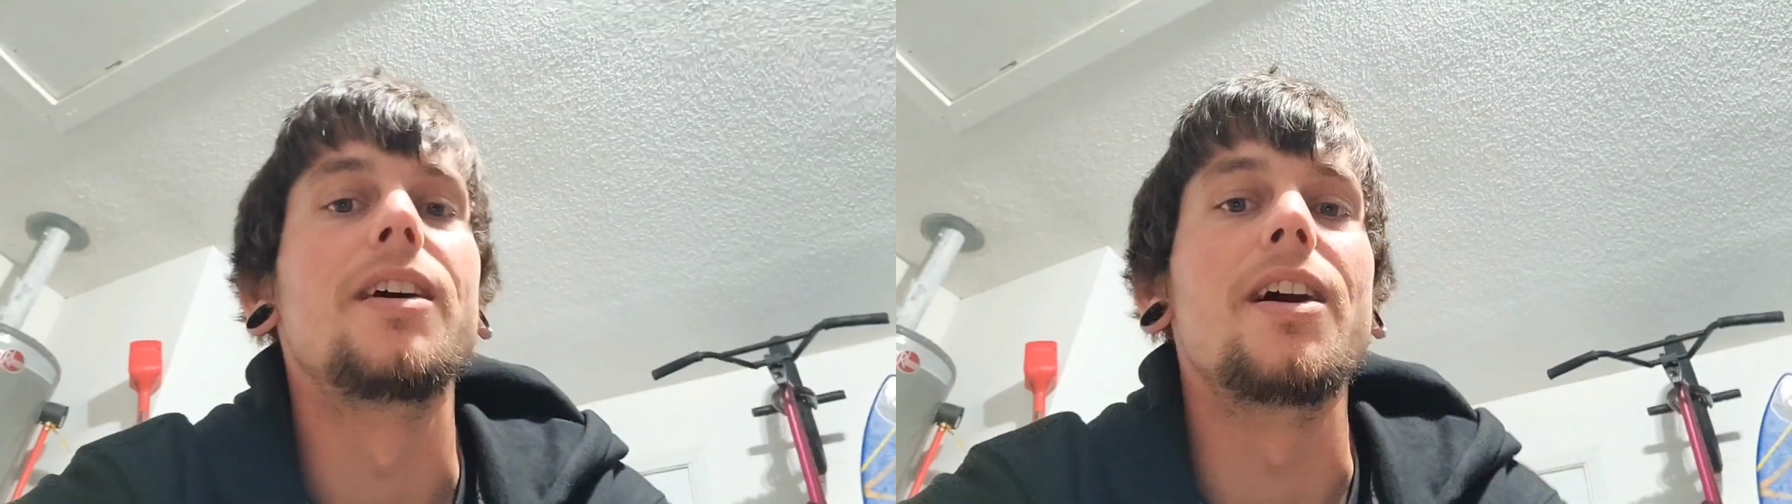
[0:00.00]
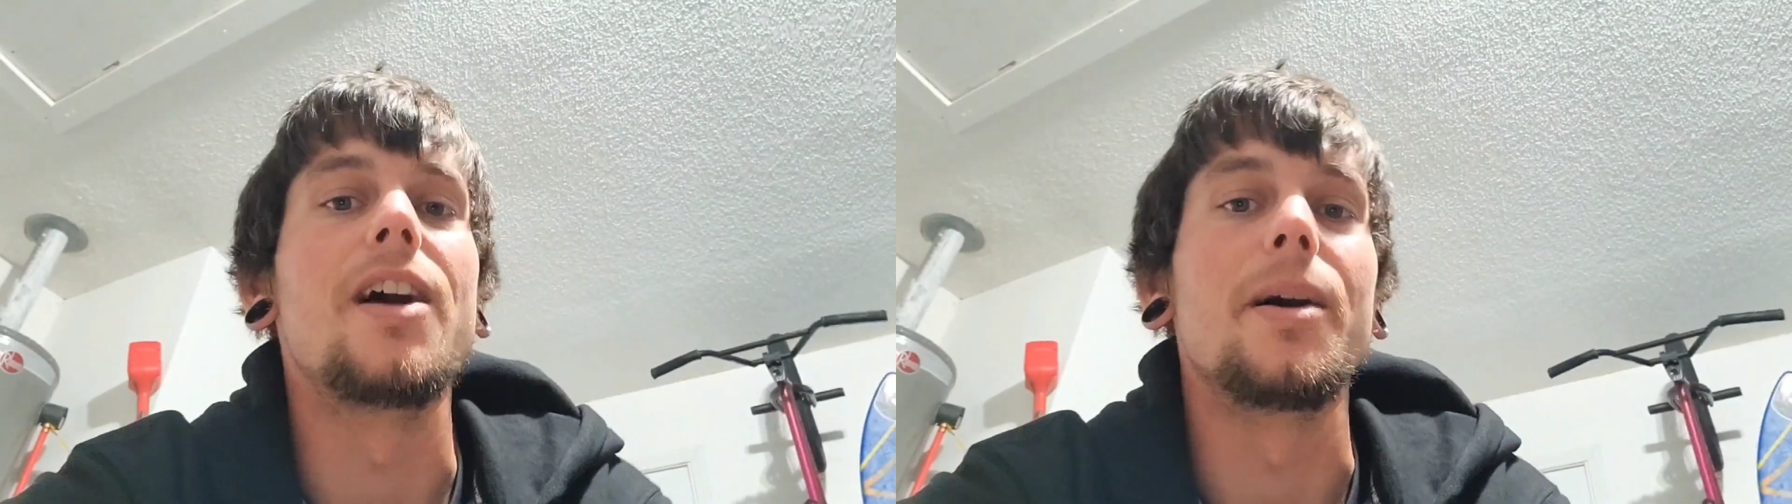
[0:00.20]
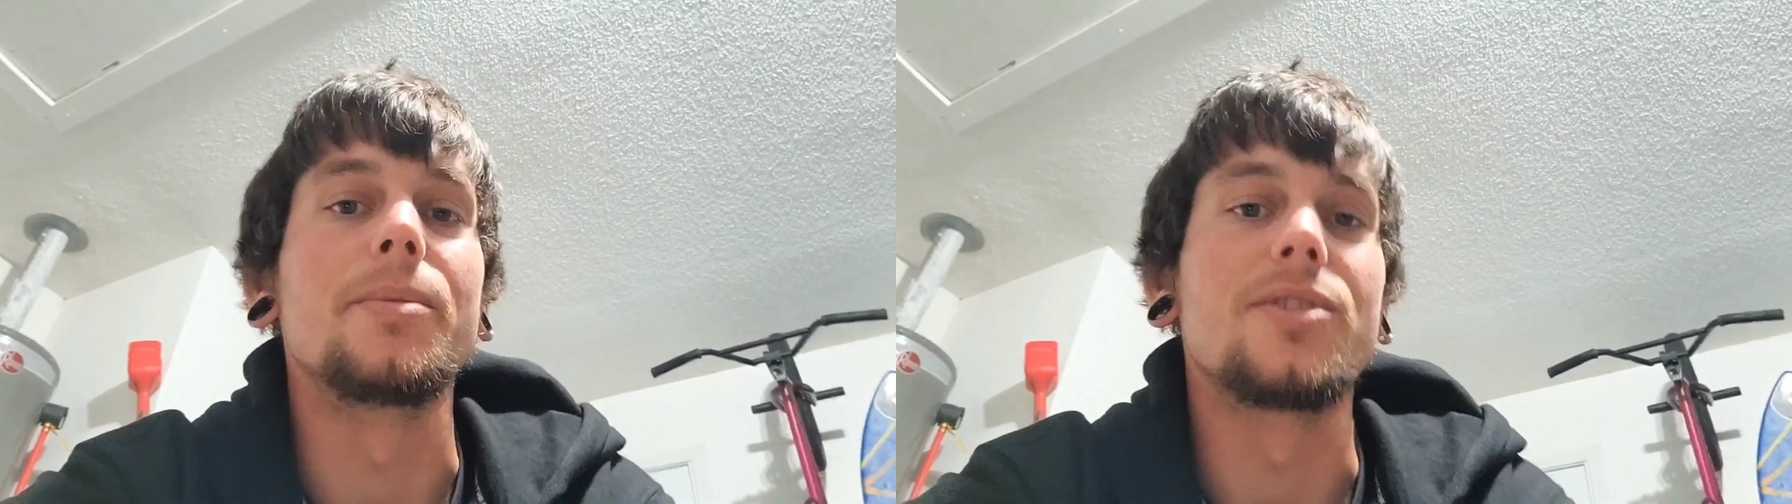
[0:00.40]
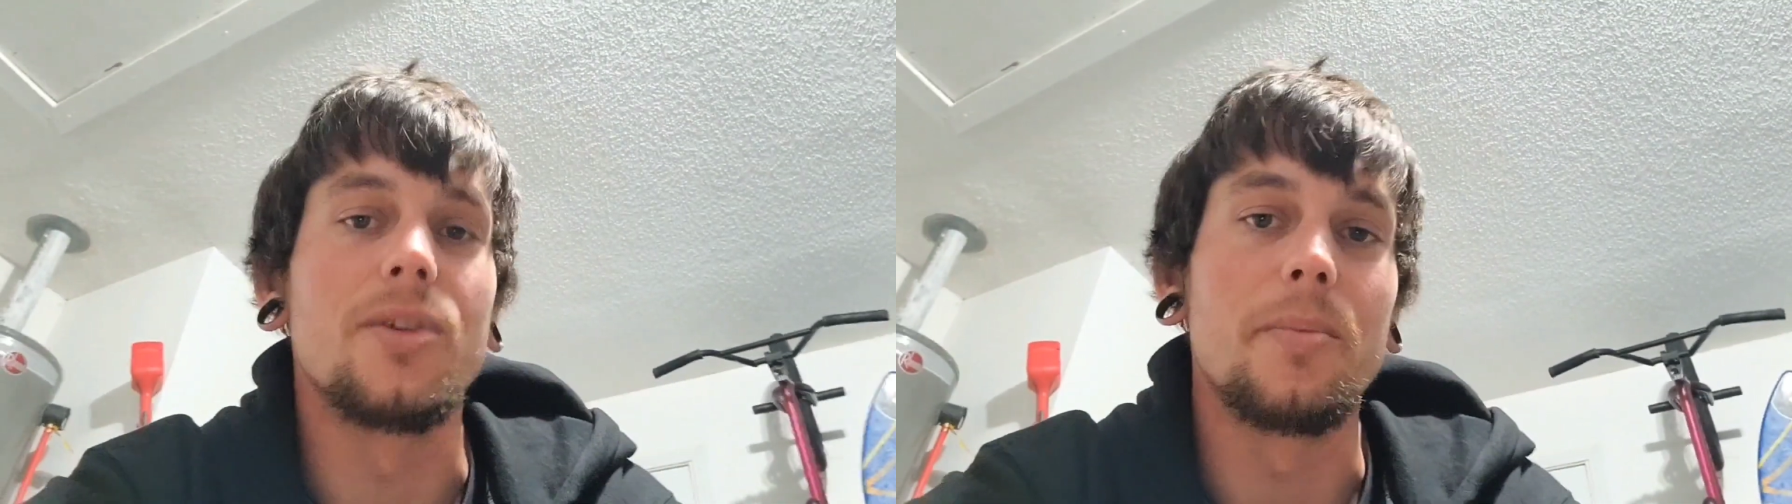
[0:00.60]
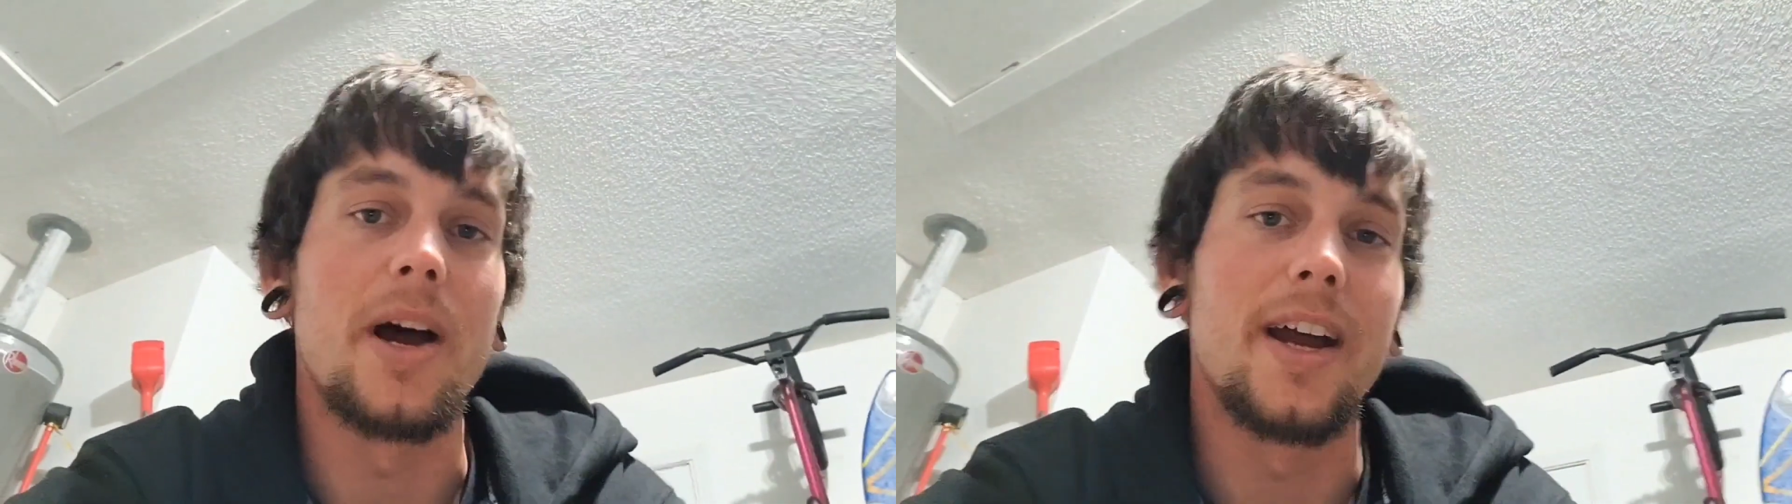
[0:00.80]

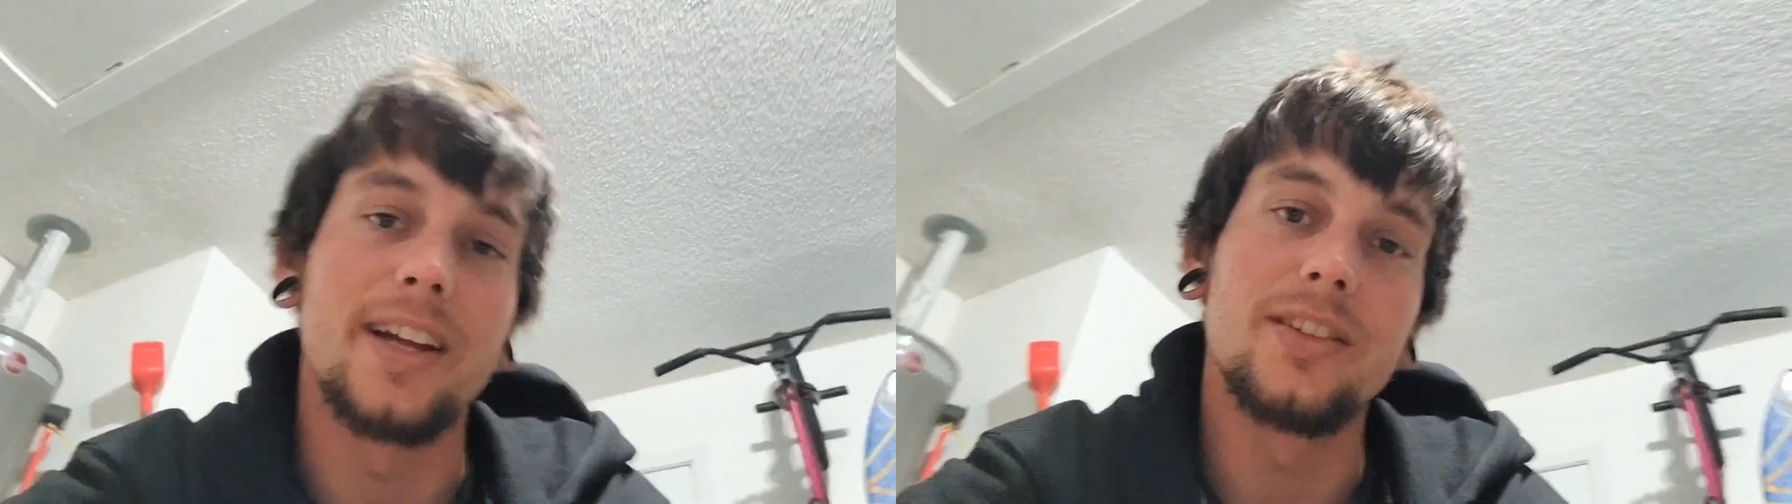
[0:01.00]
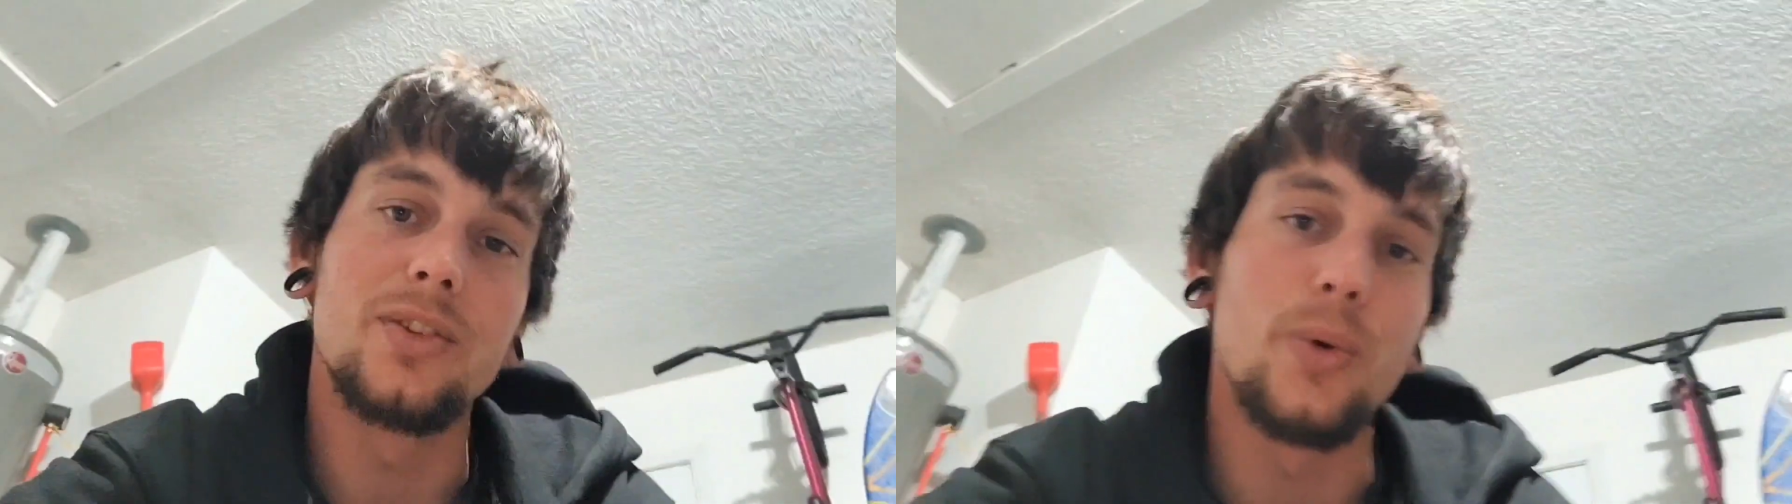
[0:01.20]
So my